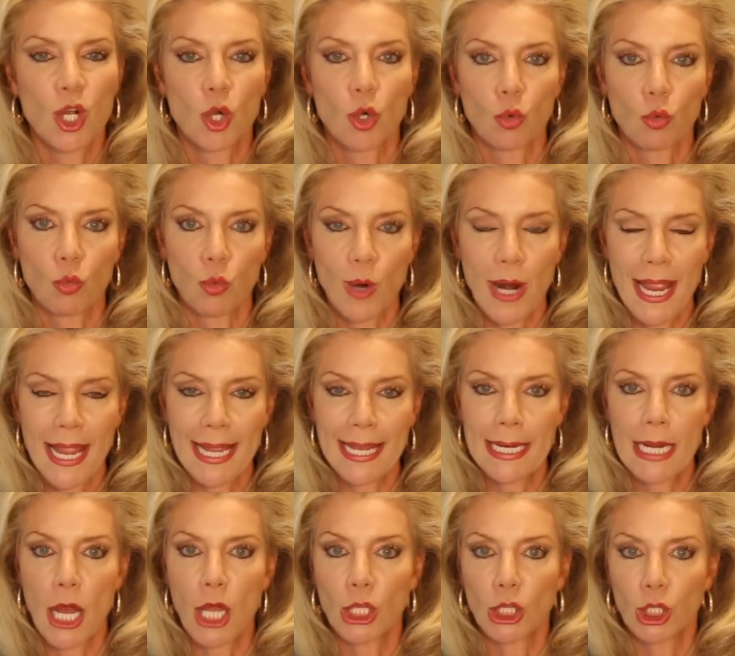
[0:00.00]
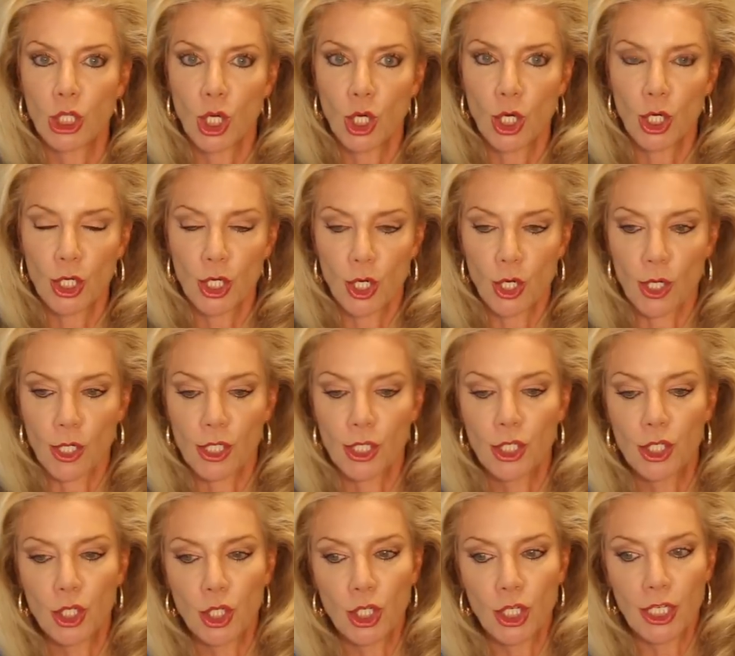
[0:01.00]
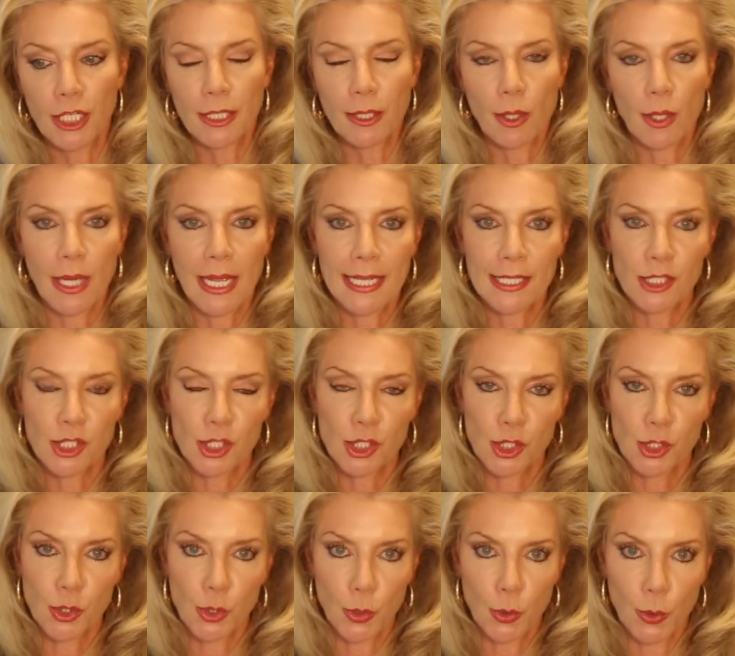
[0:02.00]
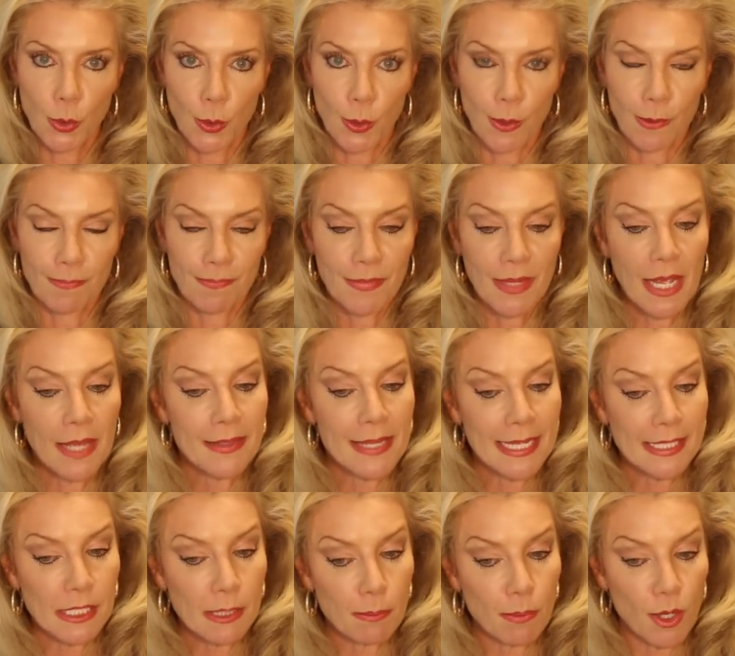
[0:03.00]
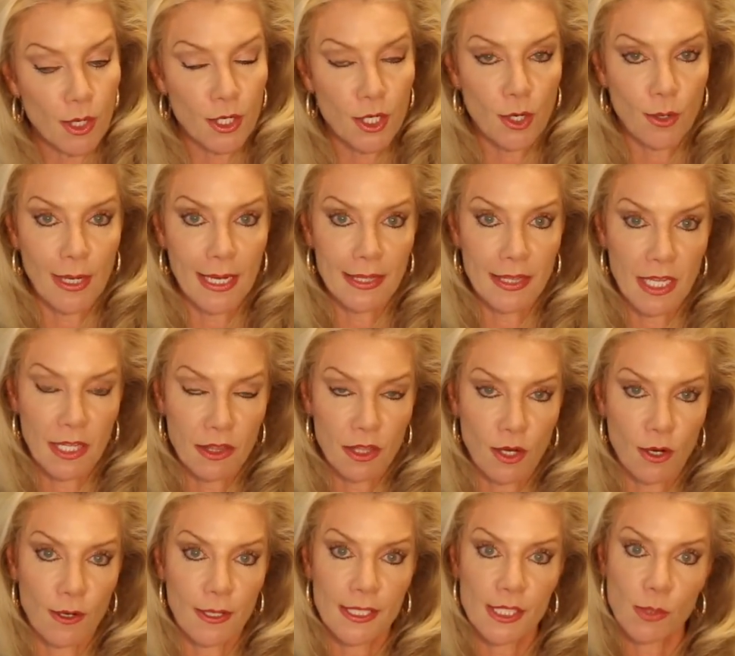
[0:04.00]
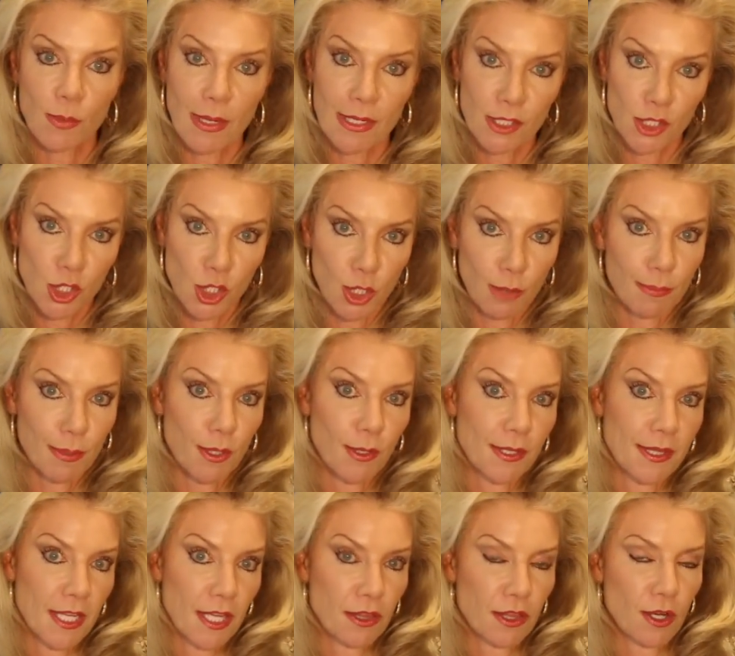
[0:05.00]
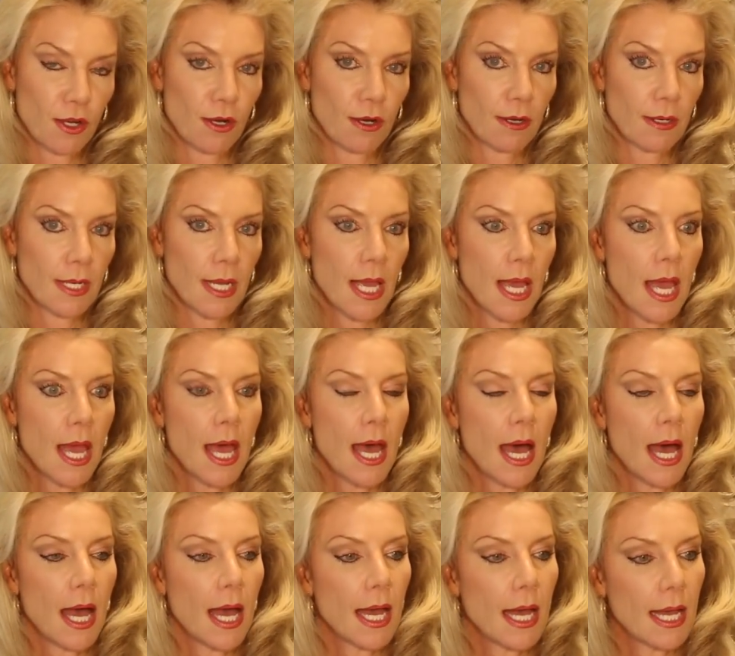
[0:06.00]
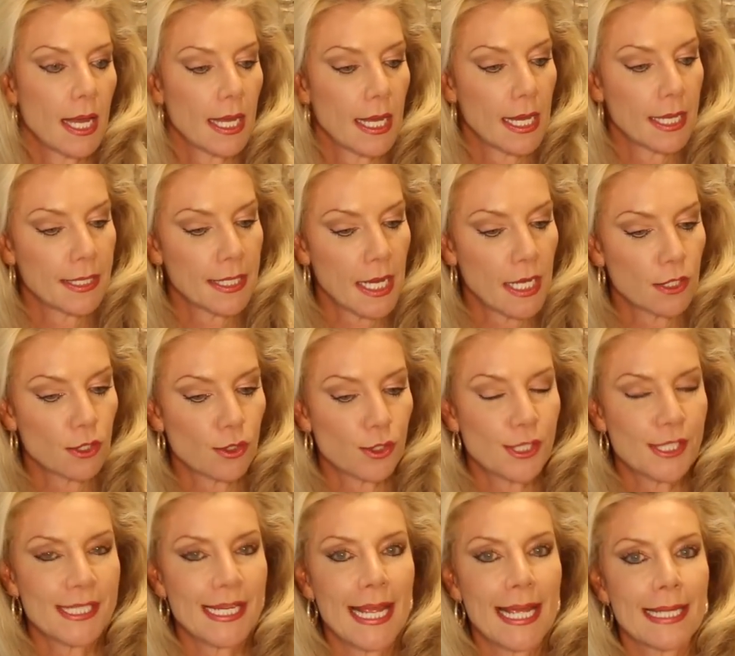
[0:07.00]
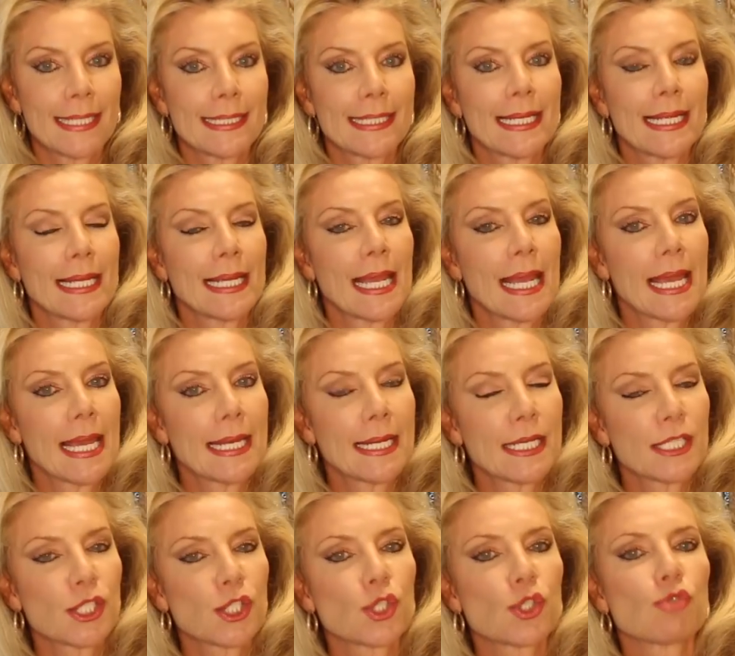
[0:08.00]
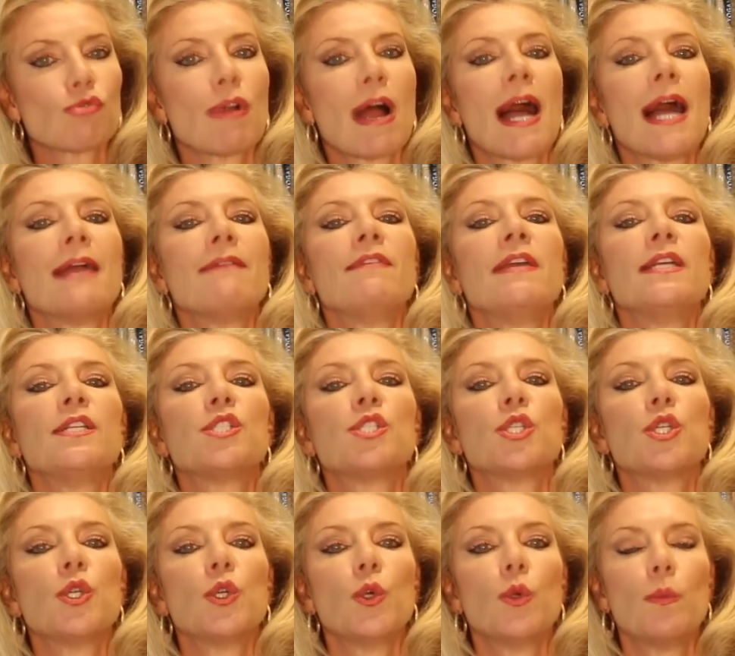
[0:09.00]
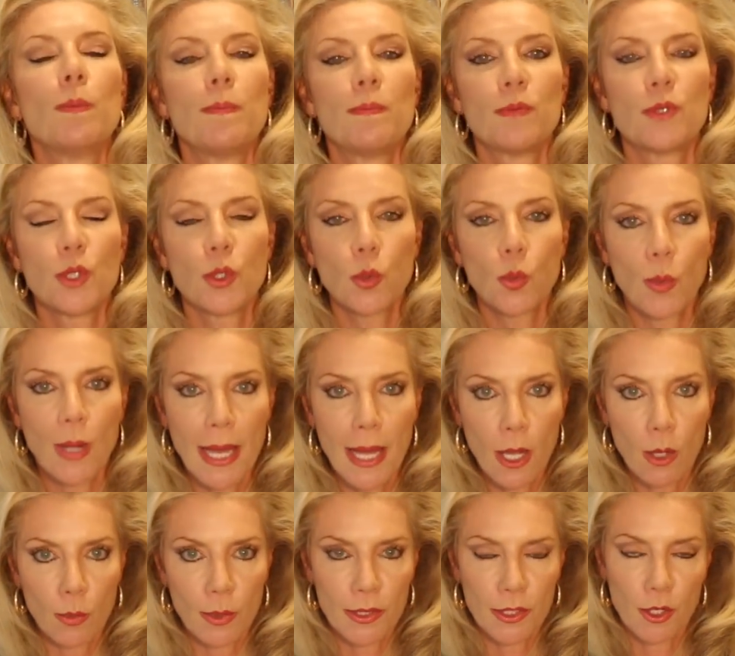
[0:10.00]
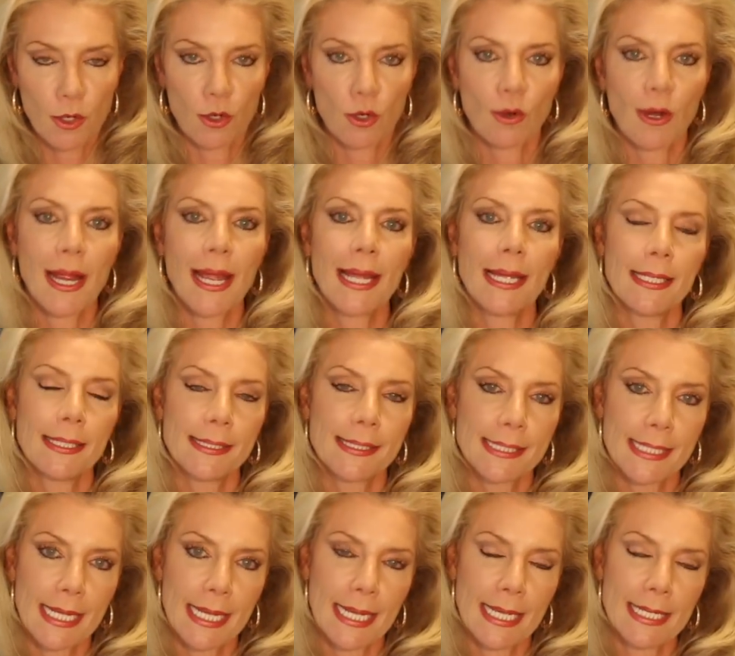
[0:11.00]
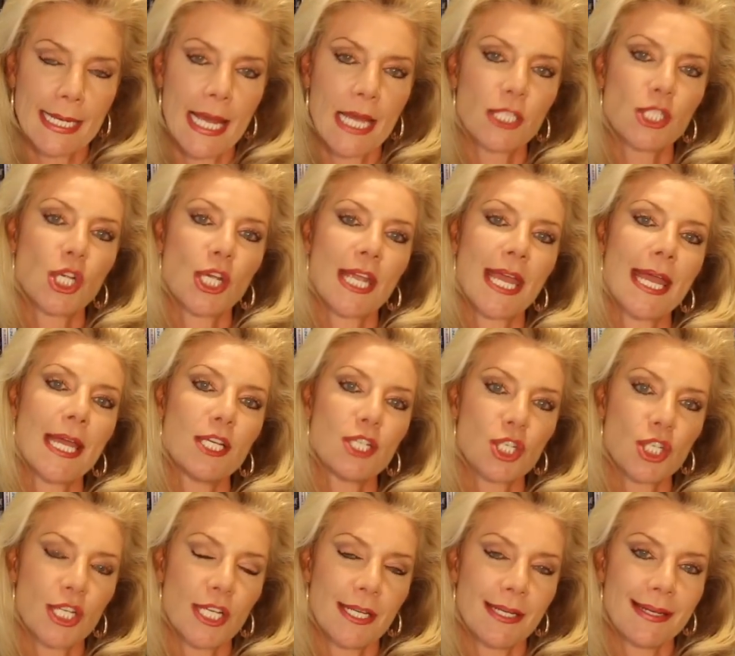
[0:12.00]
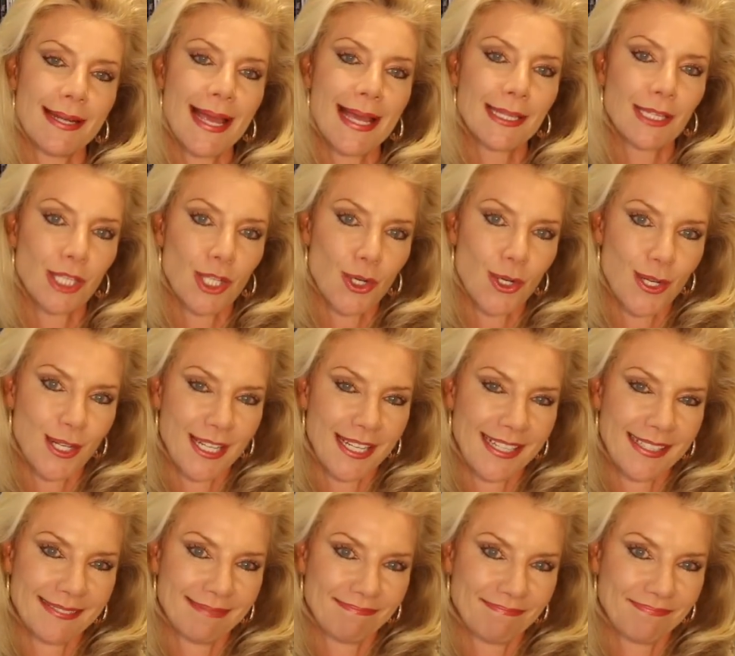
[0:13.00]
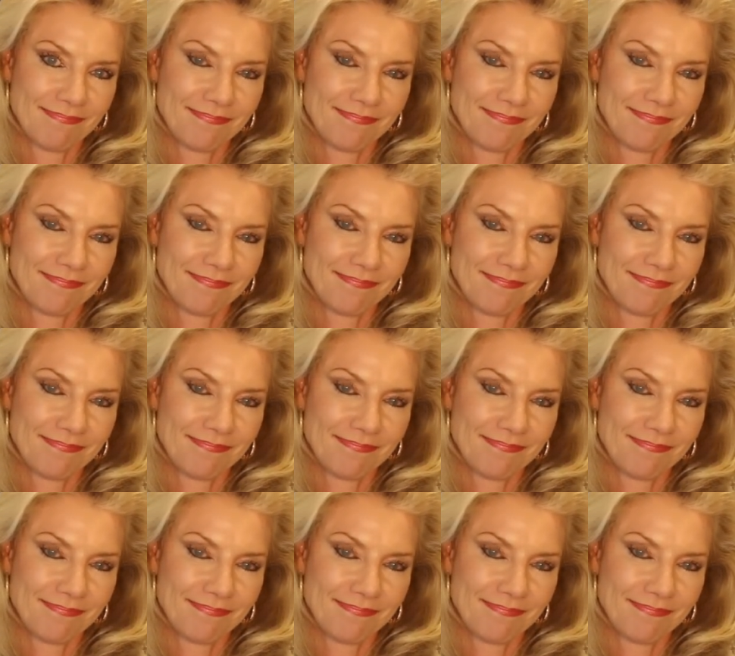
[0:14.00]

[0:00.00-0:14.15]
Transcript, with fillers: great learner, good in school, and that's Mercury in the third as well as Jupiter in the third. An understanding and a striving to do well with your grades in education and learning.